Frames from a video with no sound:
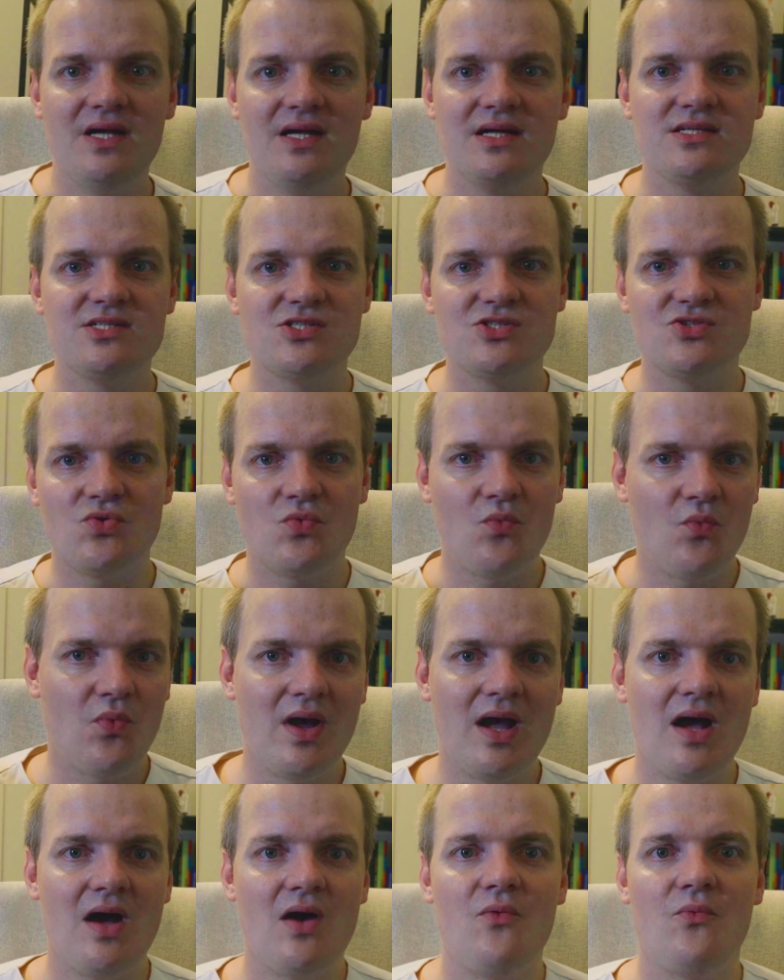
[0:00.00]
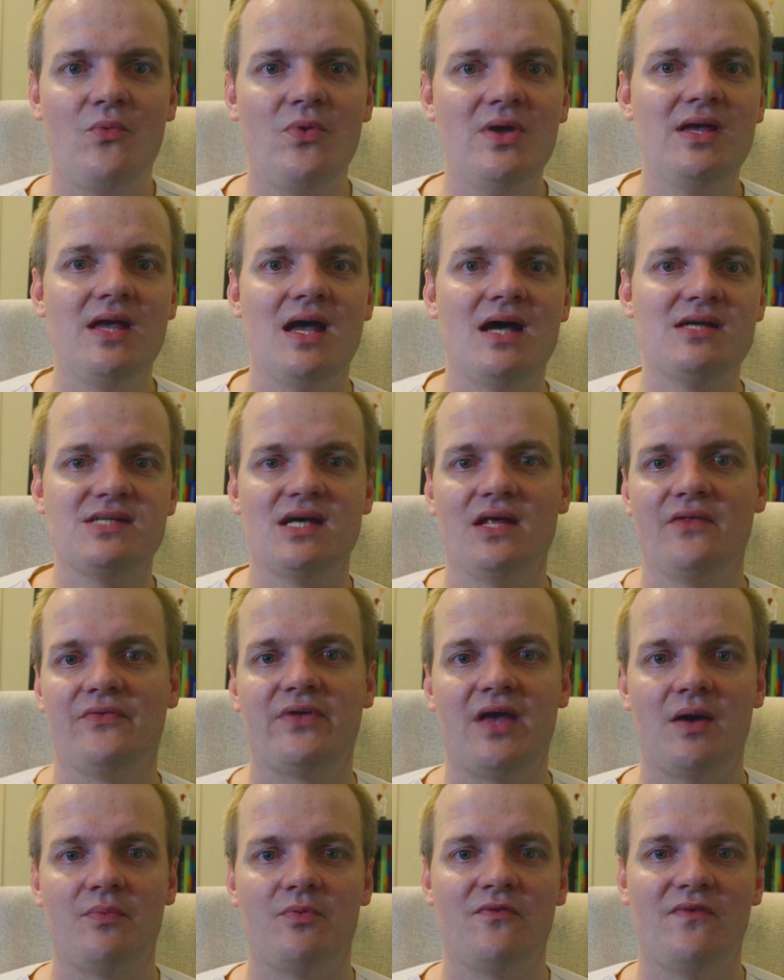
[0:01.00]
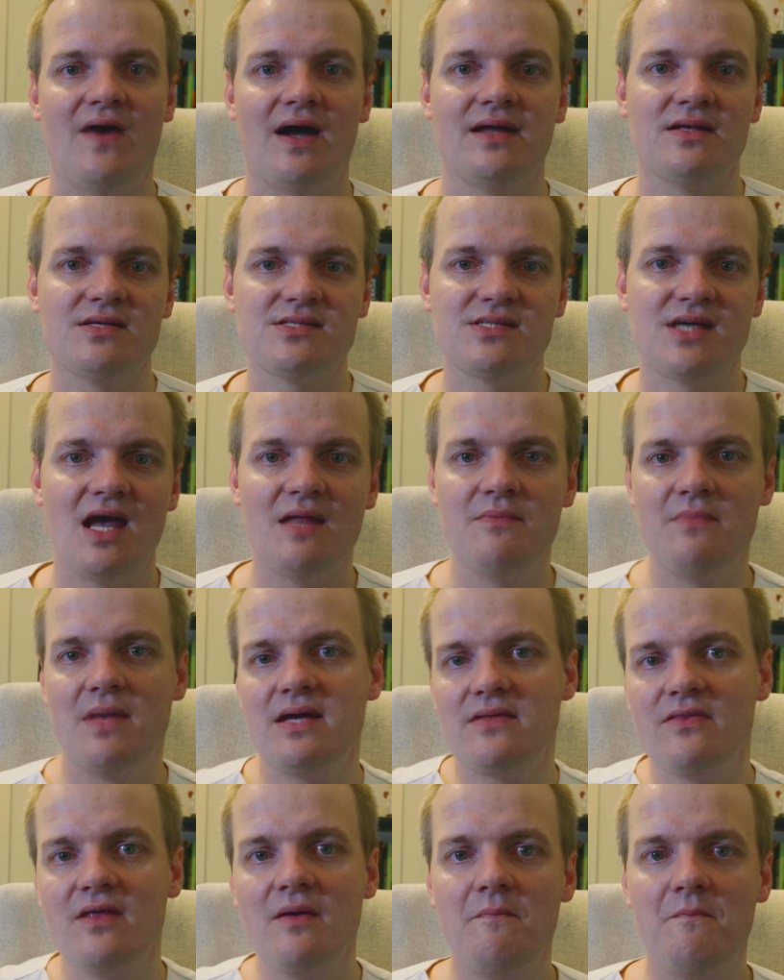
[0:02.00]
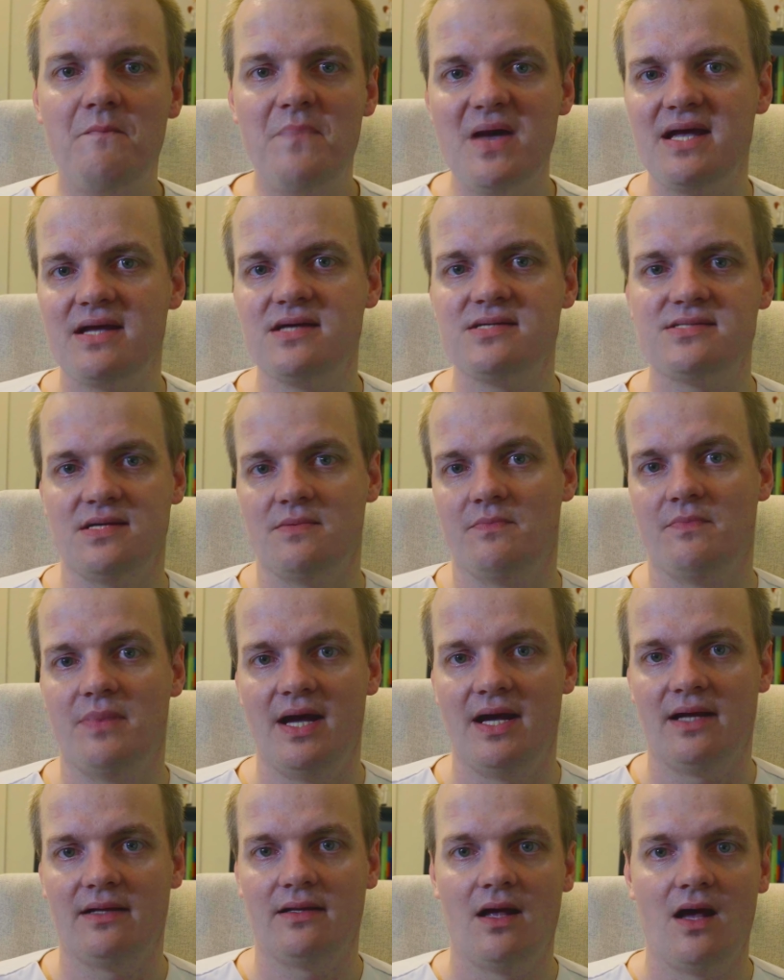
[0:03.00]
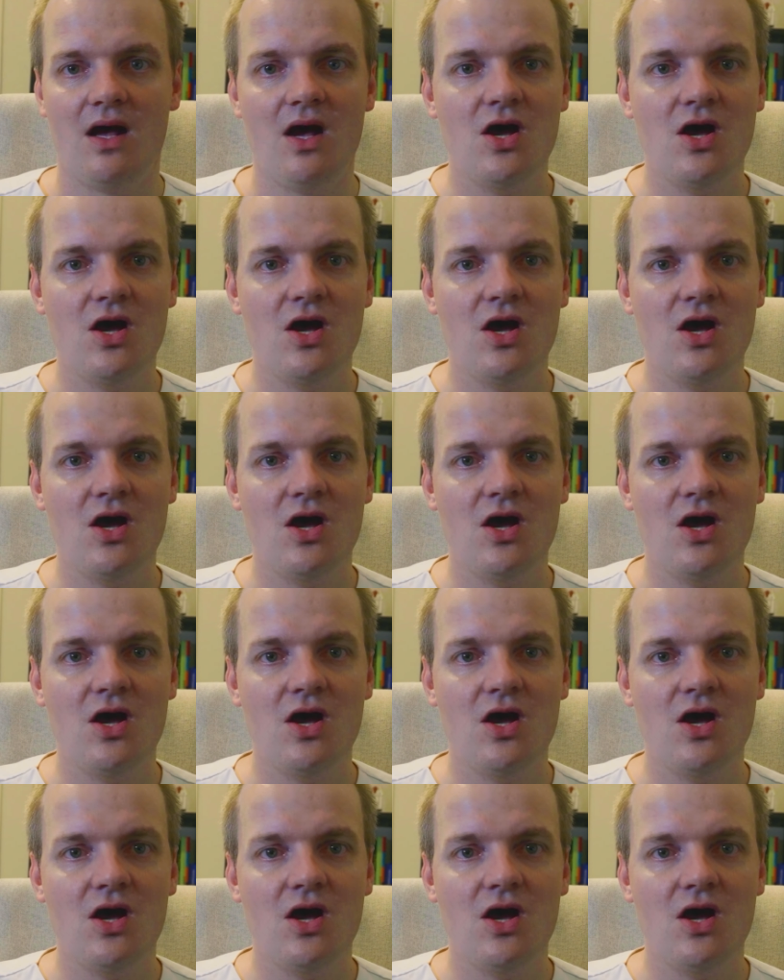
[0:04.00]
it's where we as healthcare providers can make the biggest impact.